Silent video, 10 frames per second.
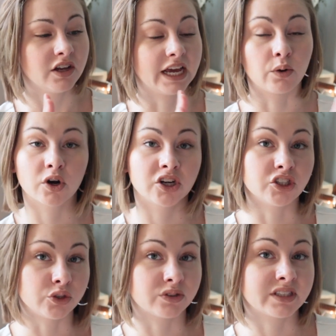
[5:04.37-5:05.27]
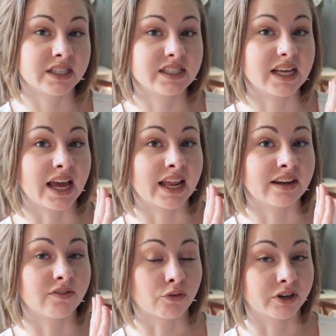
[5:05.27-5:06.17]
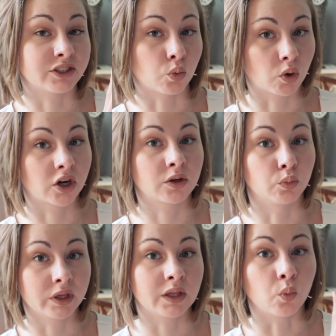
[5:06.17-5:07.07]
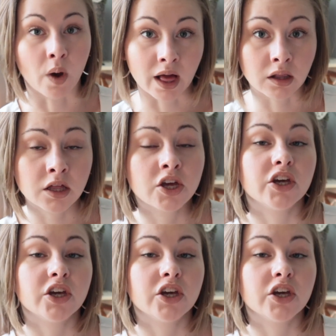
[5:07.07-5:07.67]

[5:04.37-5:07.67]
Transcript: In order to use this and for it to work really well,